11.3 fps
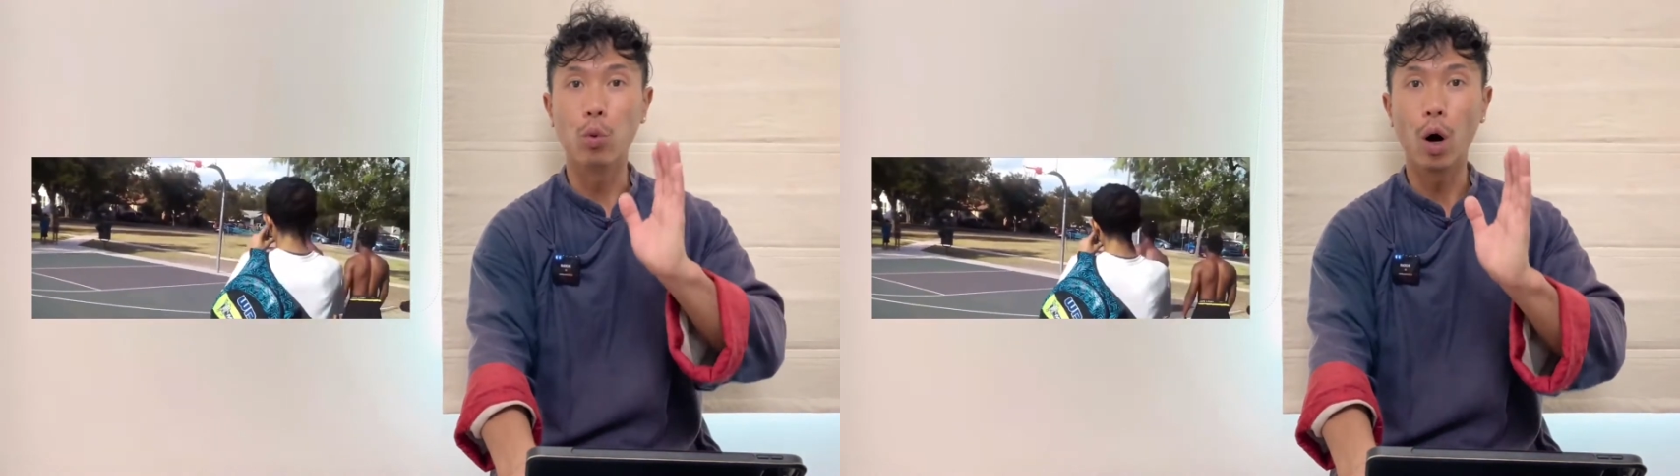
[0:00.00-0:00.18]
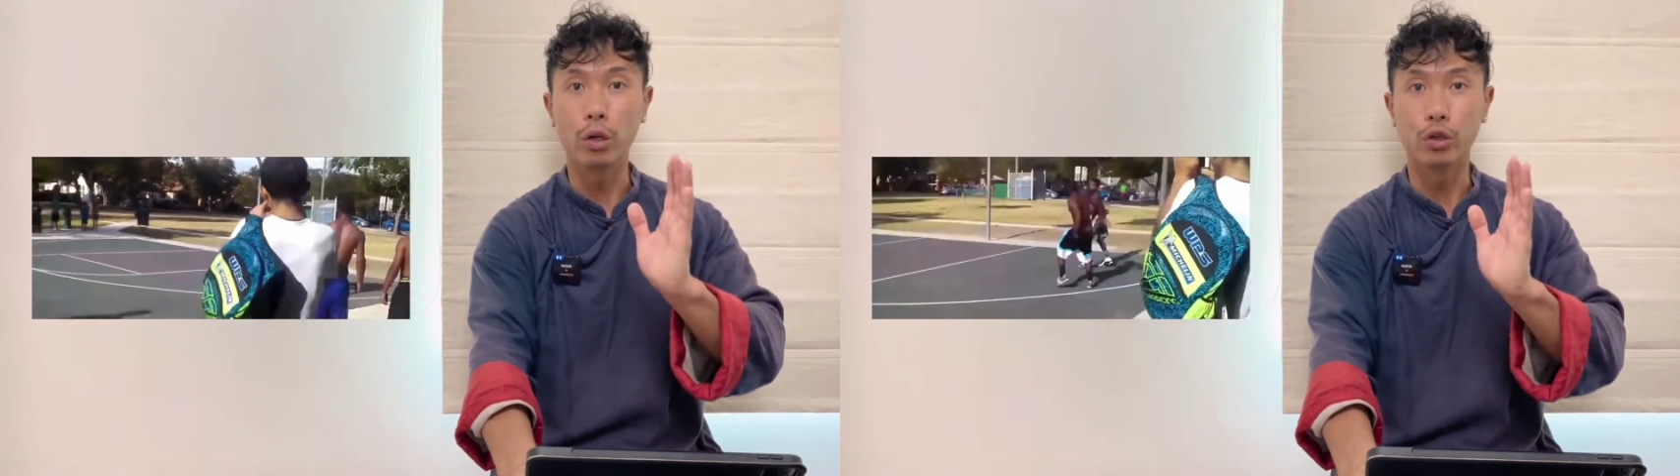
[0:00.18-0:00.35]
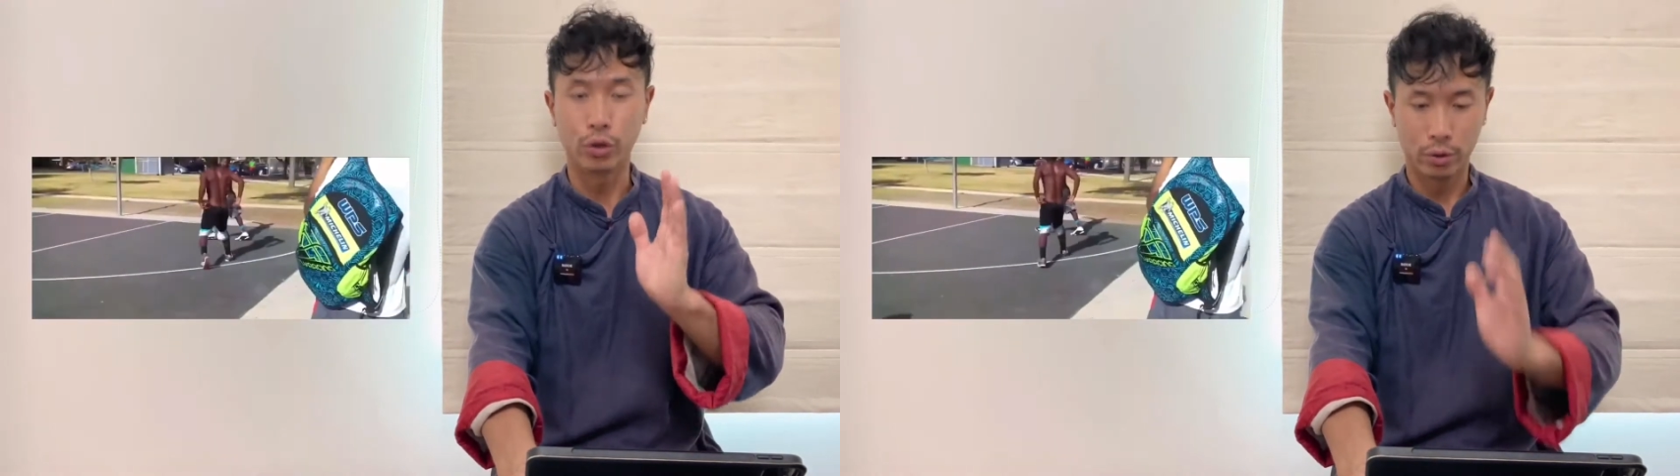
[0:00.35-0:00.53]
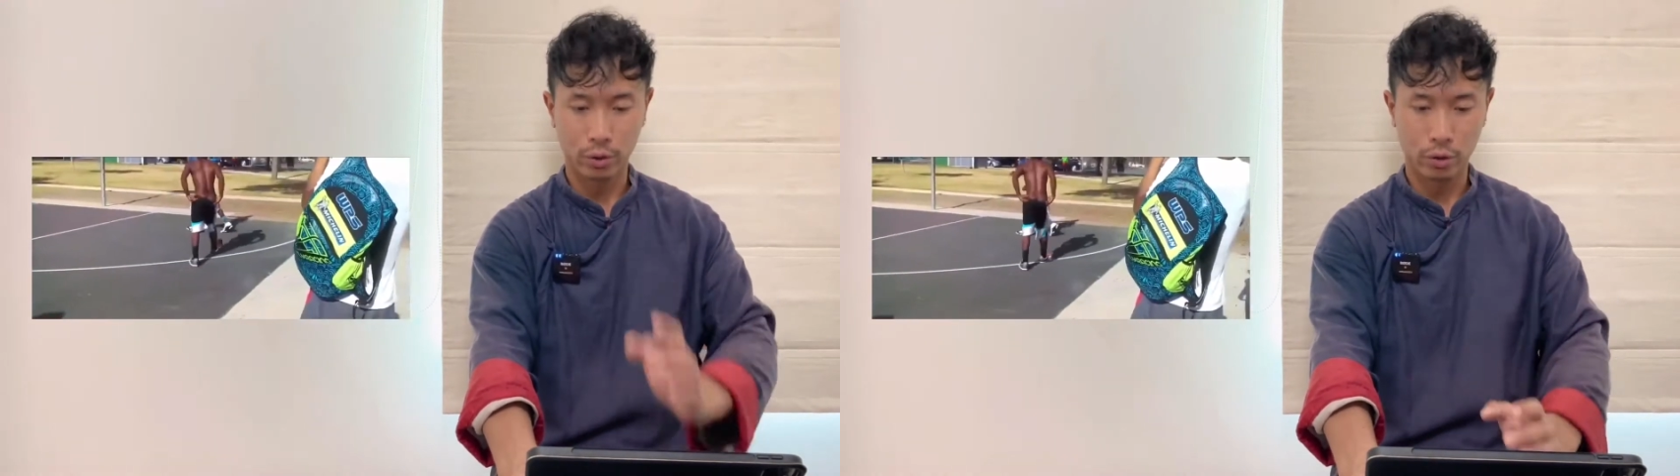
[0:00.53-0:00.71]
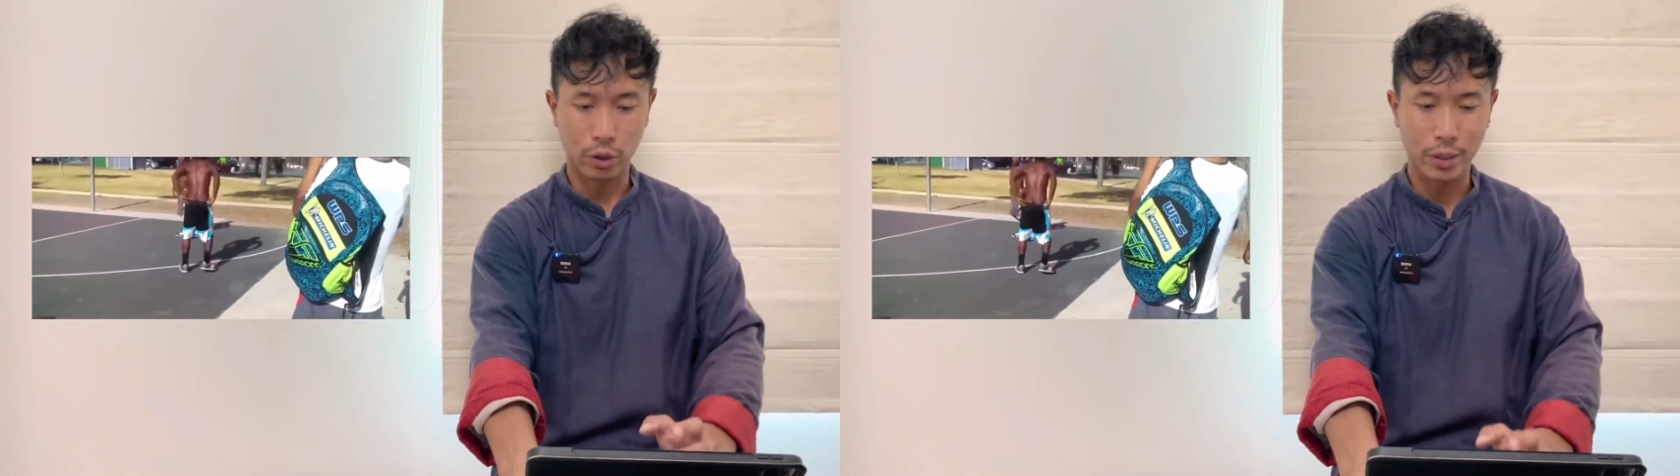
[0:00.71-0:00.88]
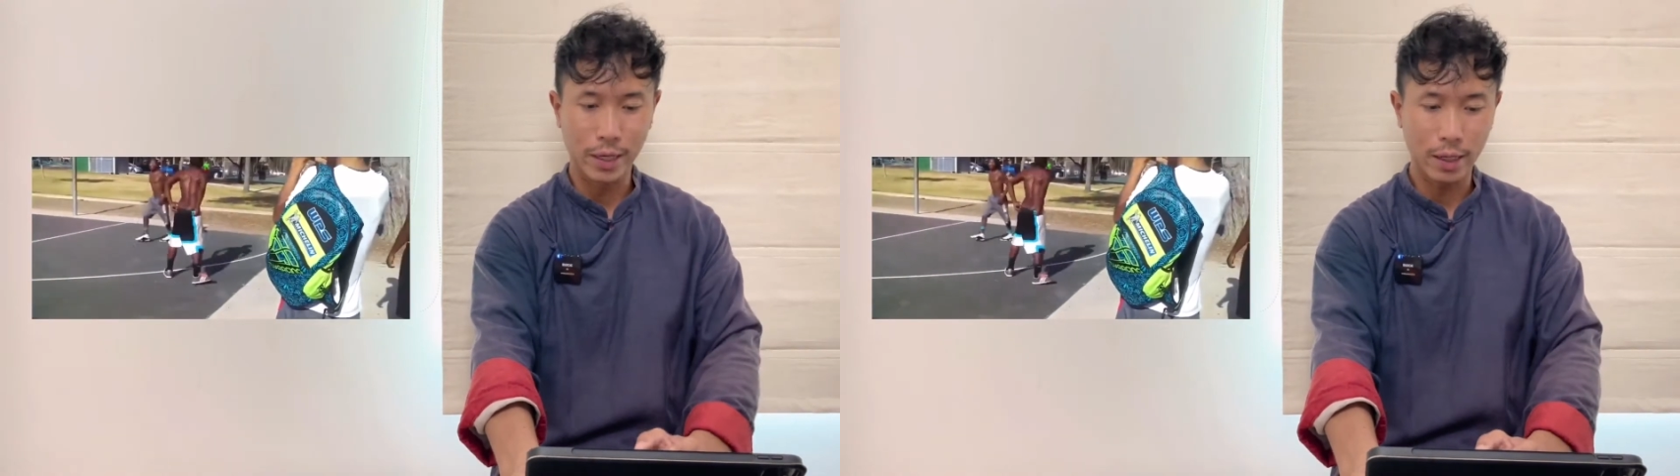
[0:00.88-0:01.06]
watch
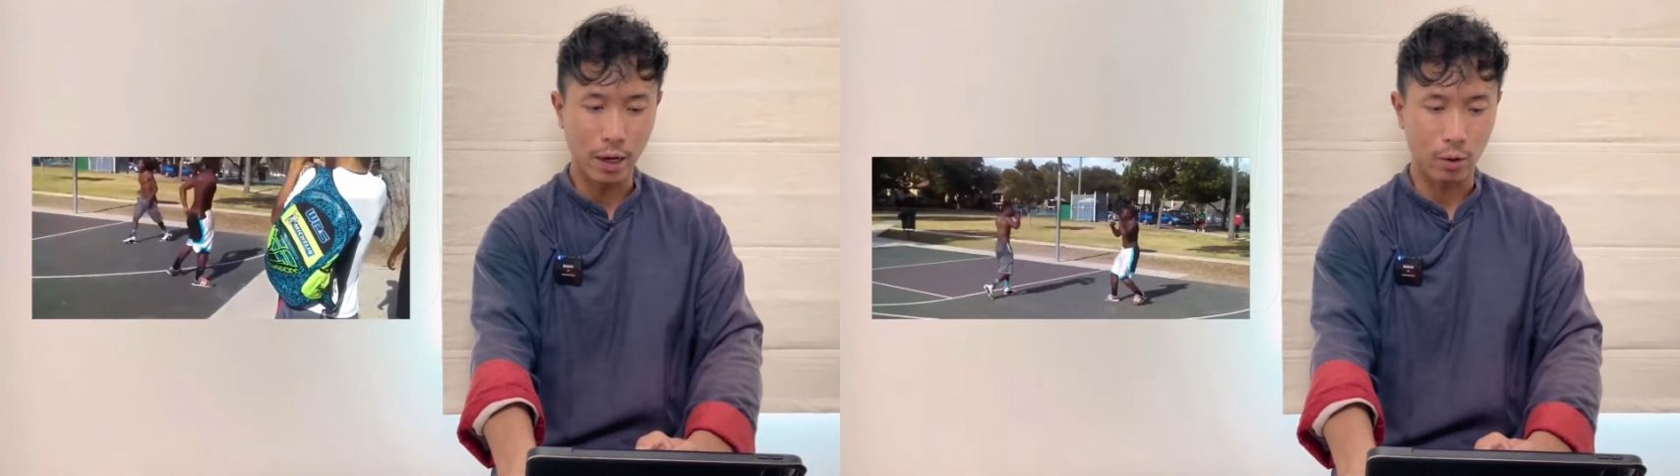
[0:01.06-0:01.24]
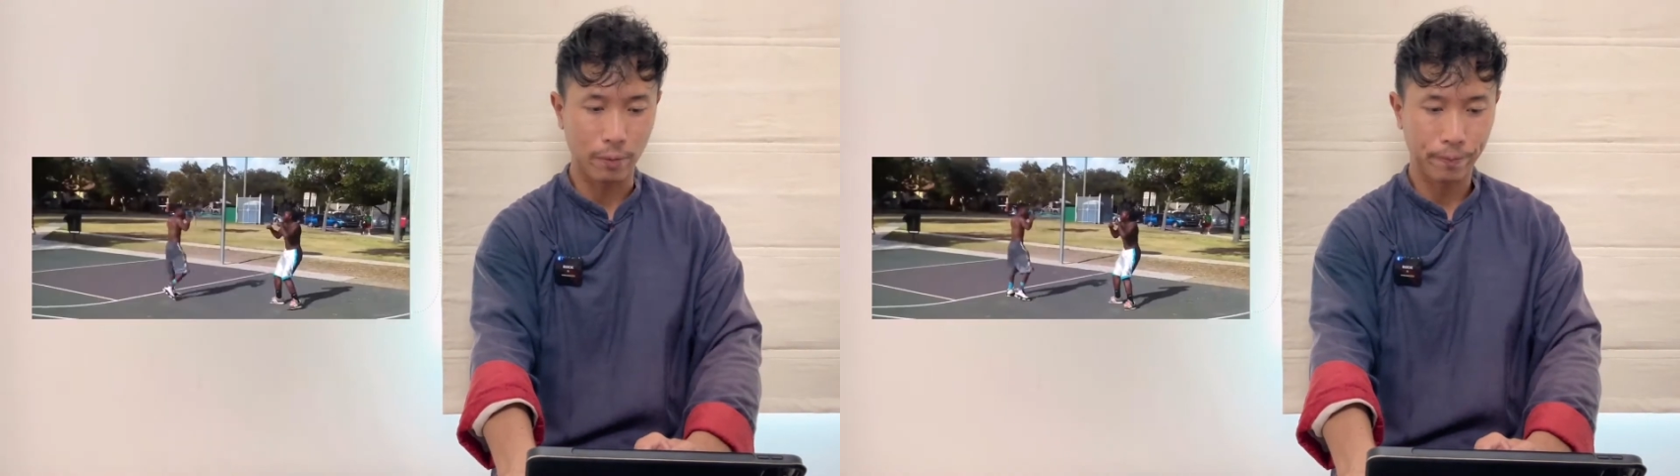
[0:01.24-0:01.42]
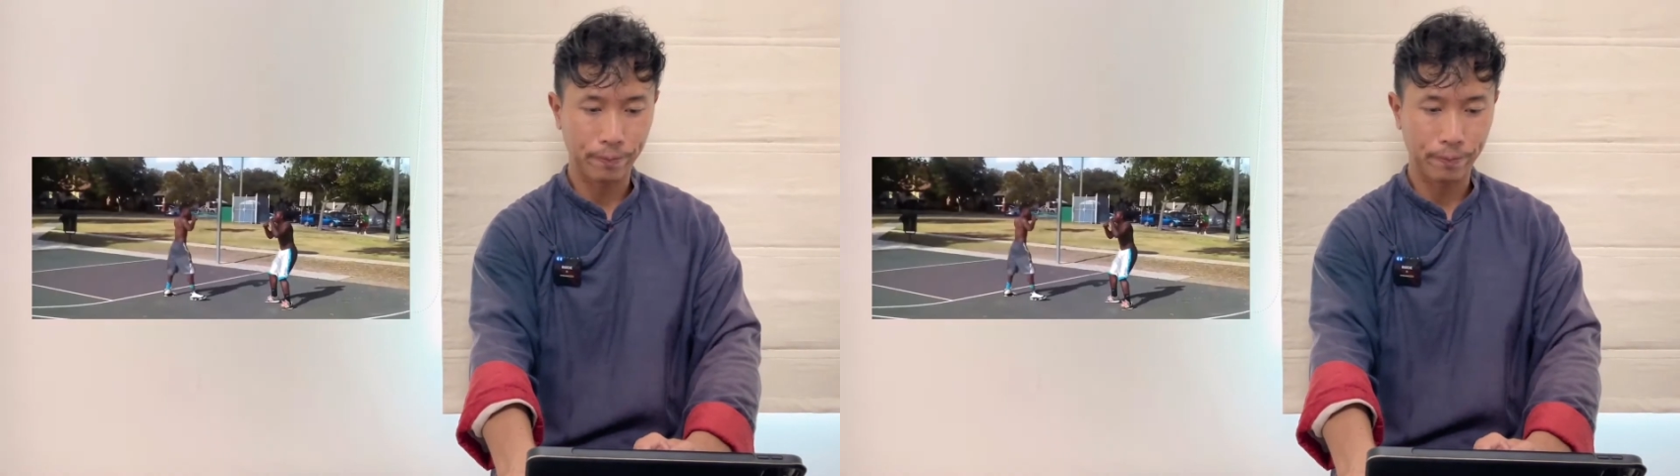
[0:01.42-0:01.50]
the detail.